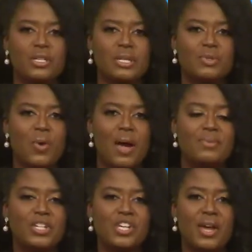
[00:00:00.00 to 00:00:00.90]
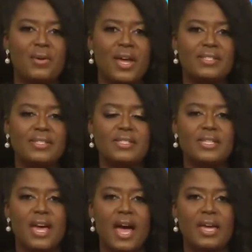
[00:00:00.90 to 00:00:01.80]
to subscribe to channel
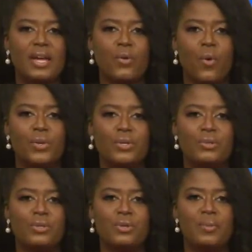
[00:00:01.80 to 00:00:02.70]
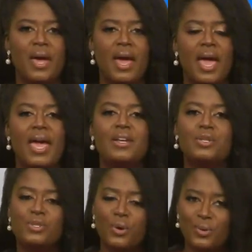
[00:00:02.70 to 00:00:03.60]
NCCI here on YouTube
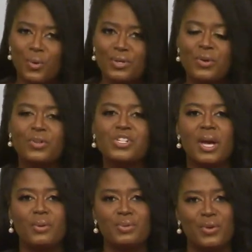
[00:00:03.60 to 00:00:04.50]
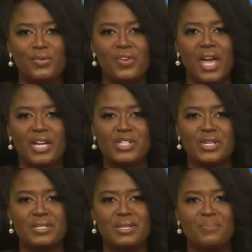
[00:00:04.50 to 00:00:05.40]
and turn on your channel
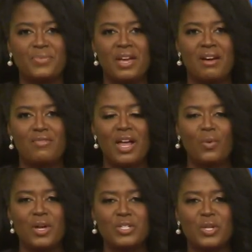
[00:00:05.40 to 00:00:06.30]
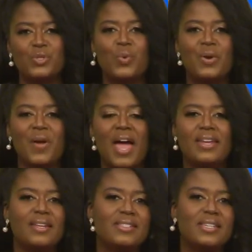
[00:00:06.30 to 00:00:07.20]
notifications. Follow us on Twitter at
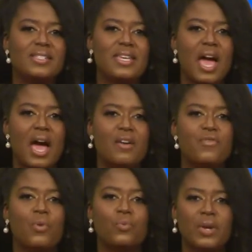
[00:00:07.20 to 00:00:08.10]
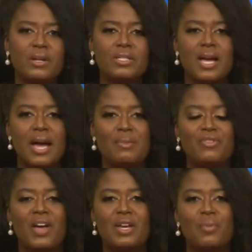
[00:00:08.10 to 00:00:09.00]
NCCI for real-time
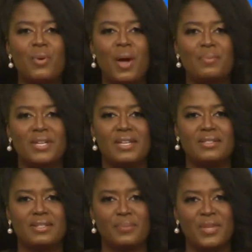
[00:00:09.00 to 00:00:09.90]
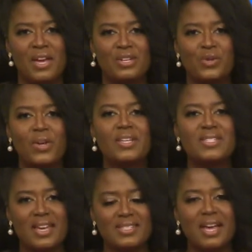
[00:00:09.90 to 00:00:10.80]
valuable updates. Join us
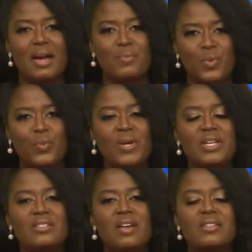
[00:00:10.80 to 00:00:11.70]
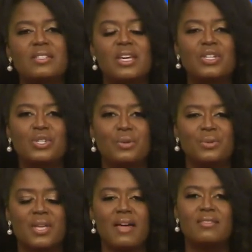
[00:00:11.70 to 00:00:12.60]
next time when we discuss the
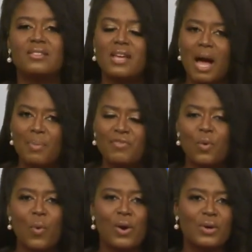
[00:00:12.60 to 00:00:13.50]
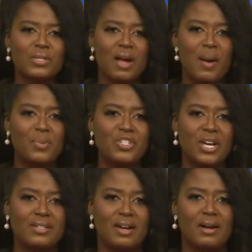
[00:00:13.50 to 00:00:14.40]
issues at the top of the workers' comp
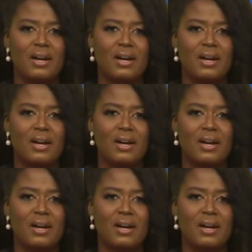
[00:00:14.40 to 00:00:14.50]
agenda